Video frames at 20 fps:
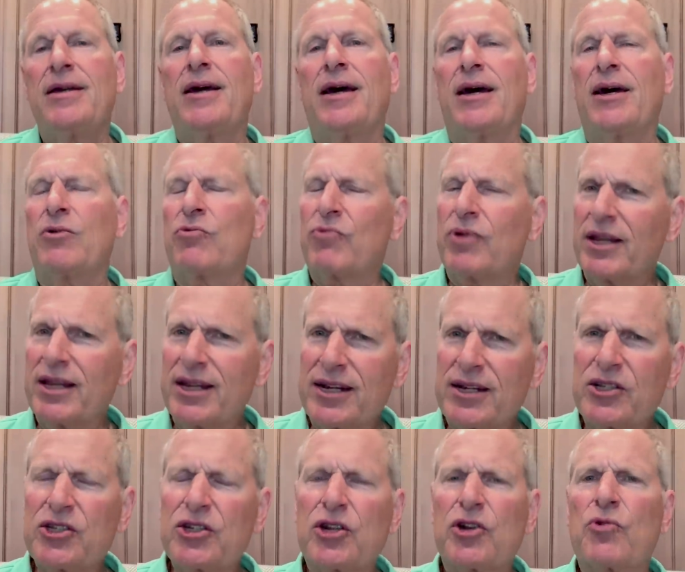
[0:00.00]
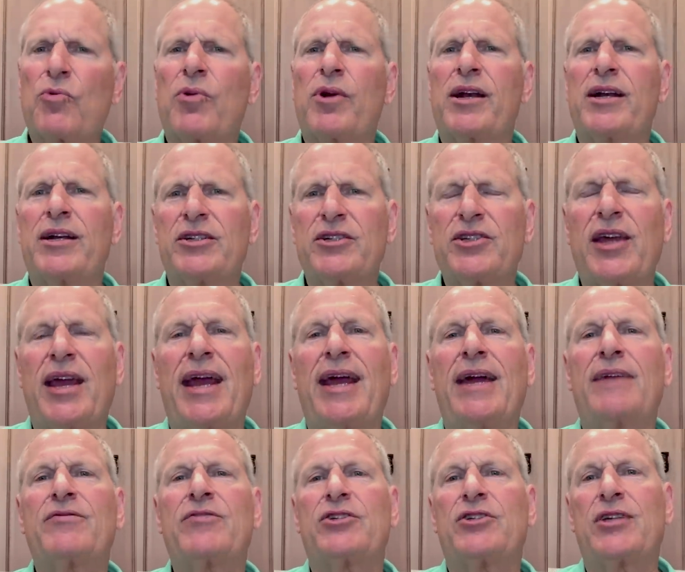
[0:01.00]
Uh, really consider what it is they
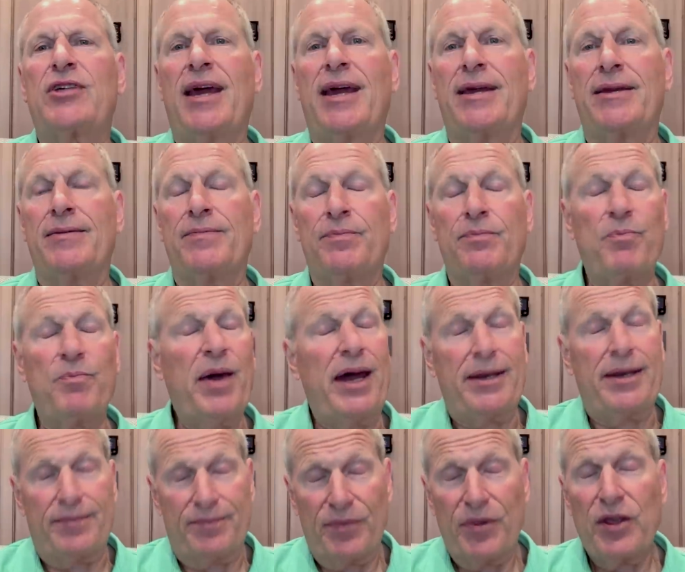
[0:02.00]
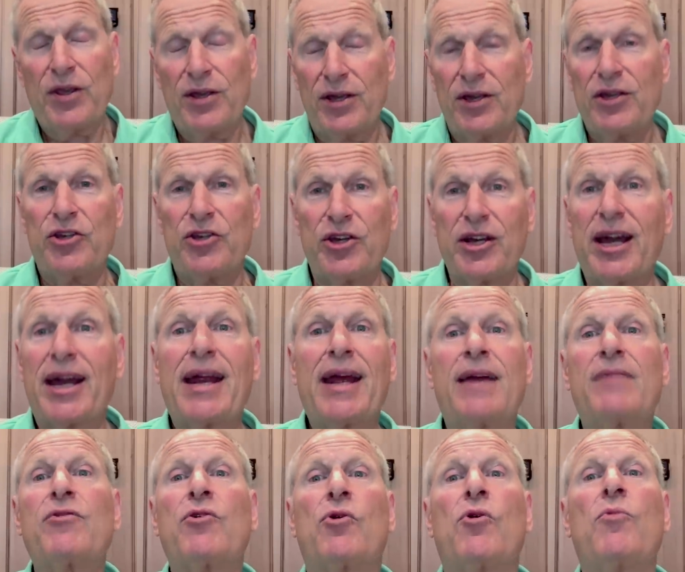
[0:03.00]
have to say. But you got to
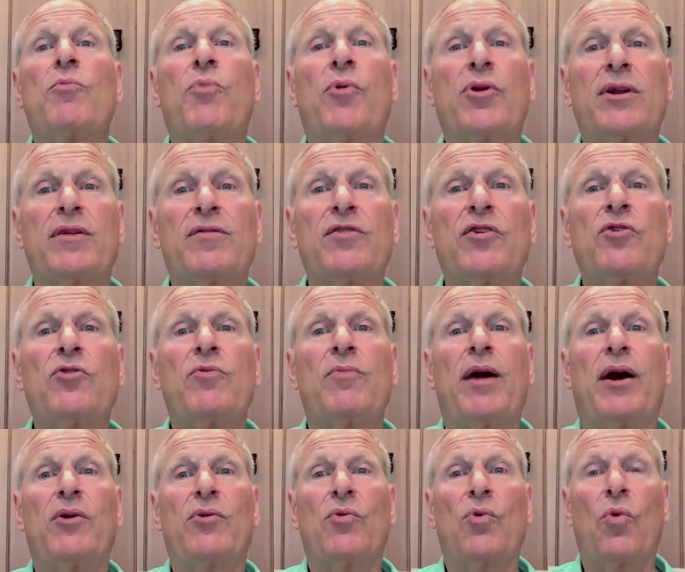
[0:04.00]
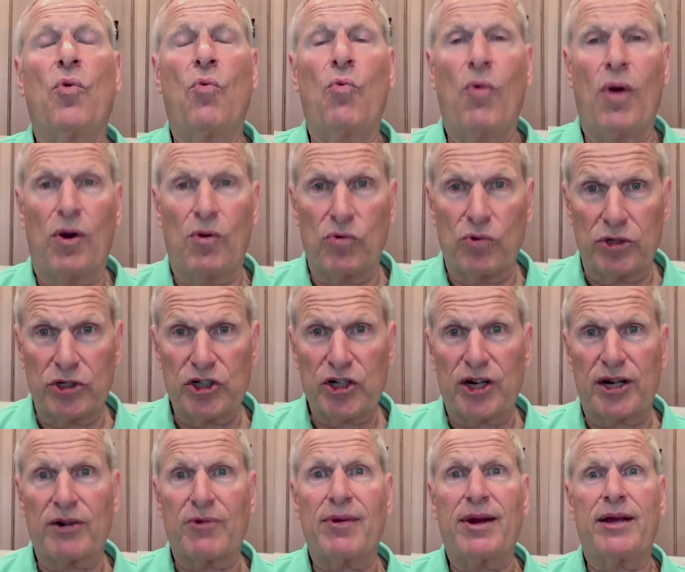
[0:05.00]
have your own point of view about what will
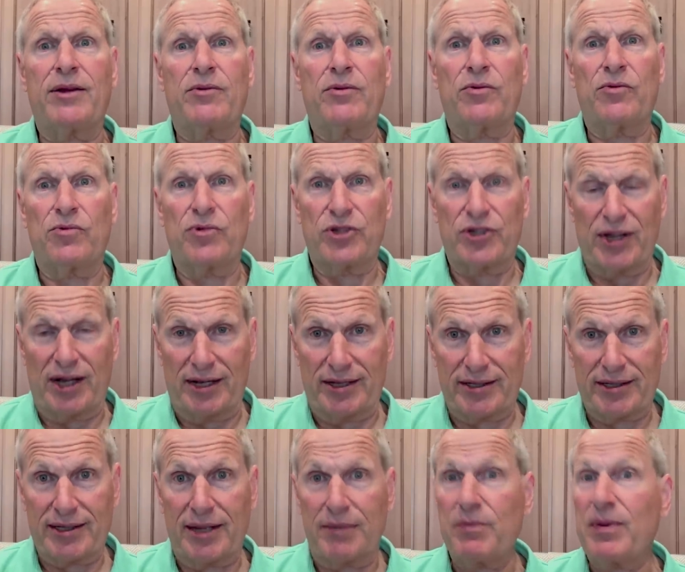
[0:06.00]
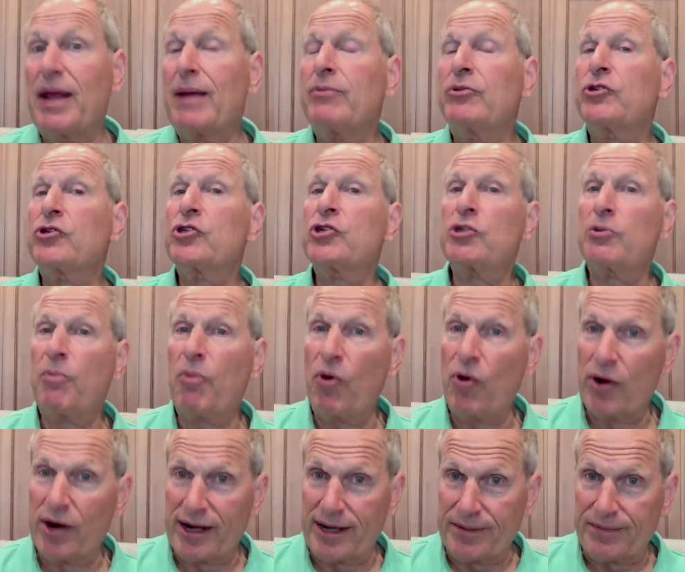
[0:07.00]
generate results and be able to
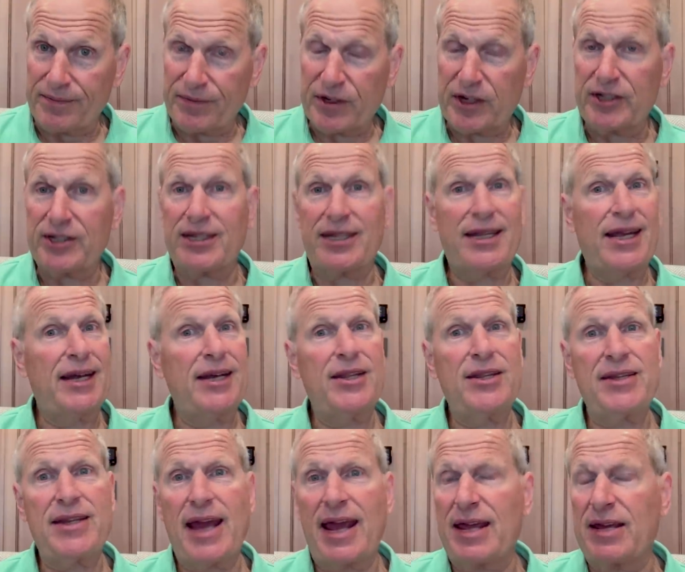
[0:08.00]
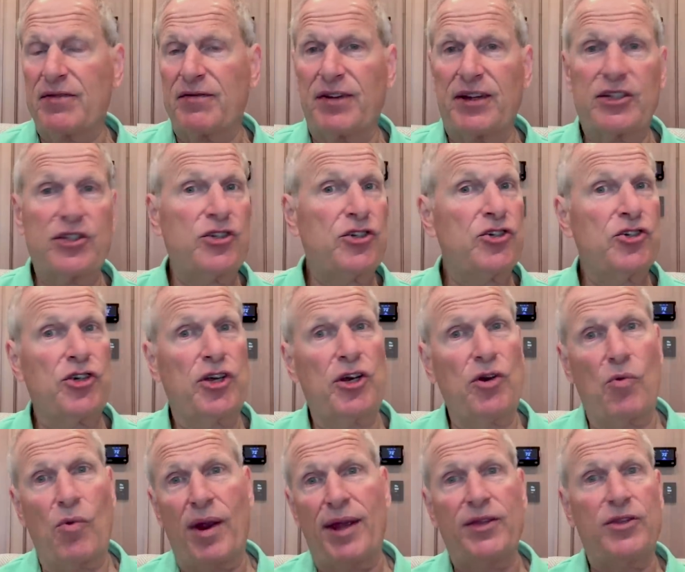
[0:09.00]
support it. Because at the end of the day, investors are going
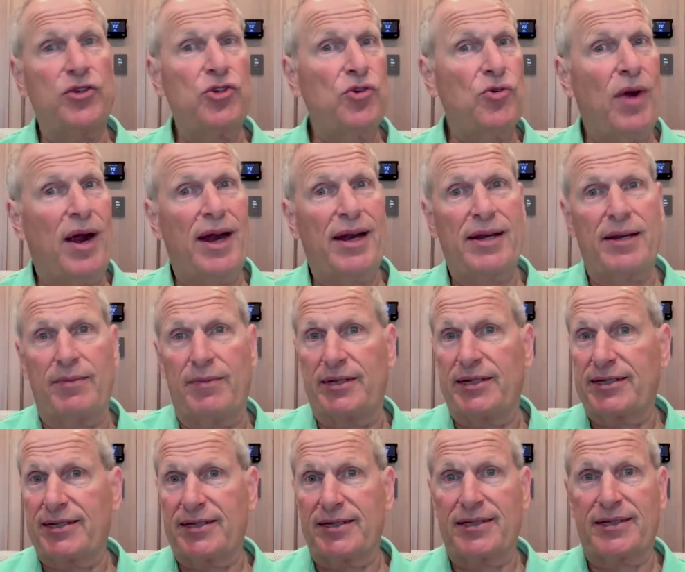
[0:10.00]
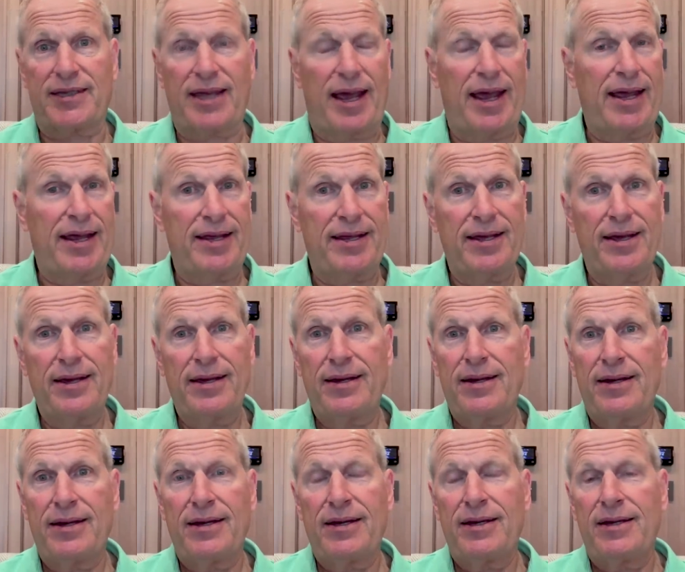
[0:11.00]
to weigh the two arguments and say,
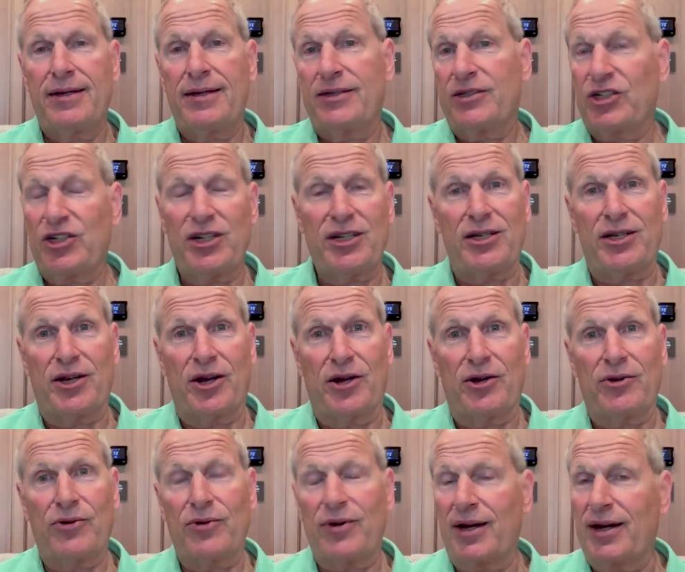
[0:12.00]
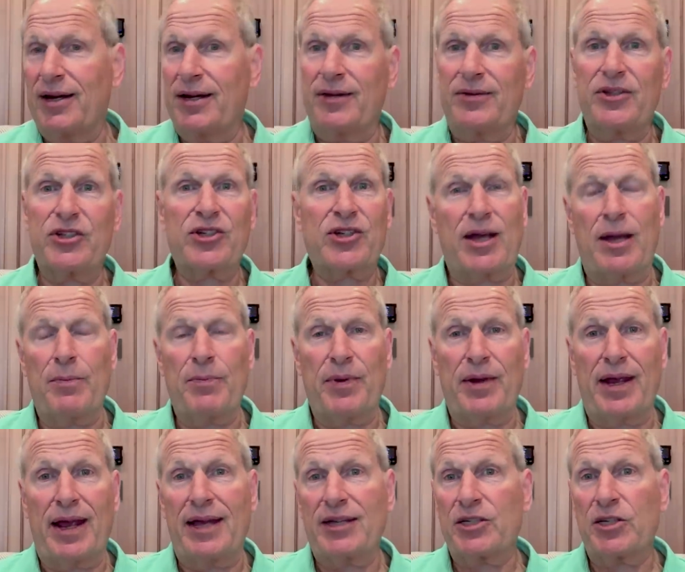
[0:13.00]
gee, you know, uh, this
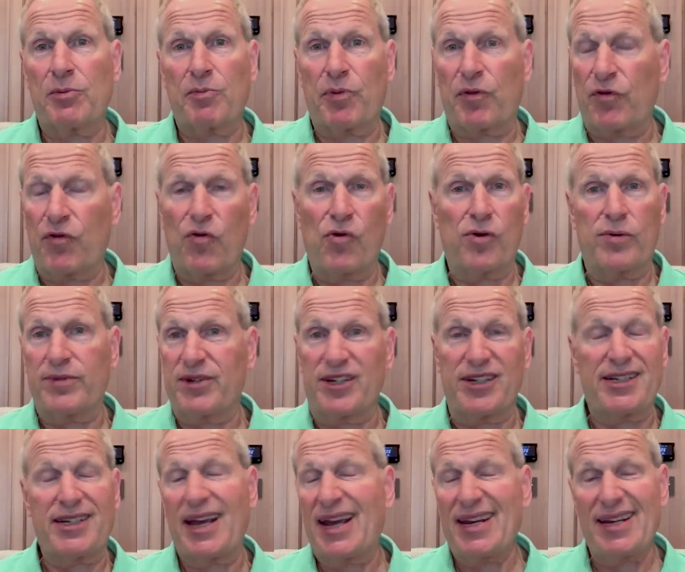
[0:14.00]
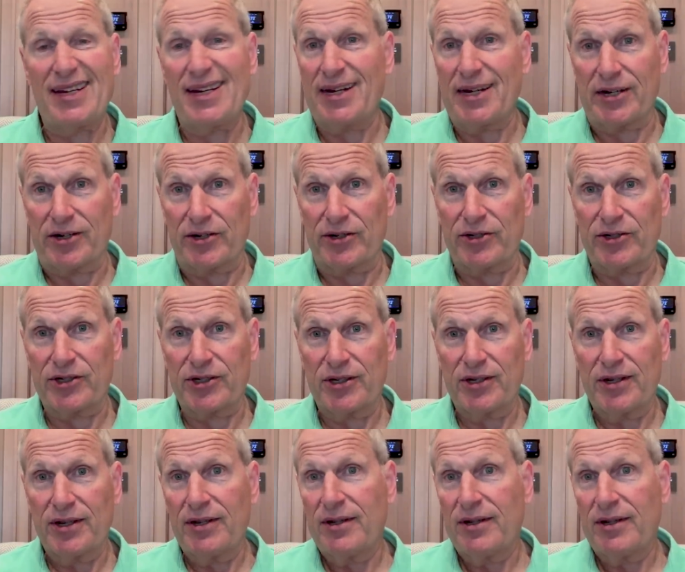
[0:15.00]
company hasn't performed in 10 years.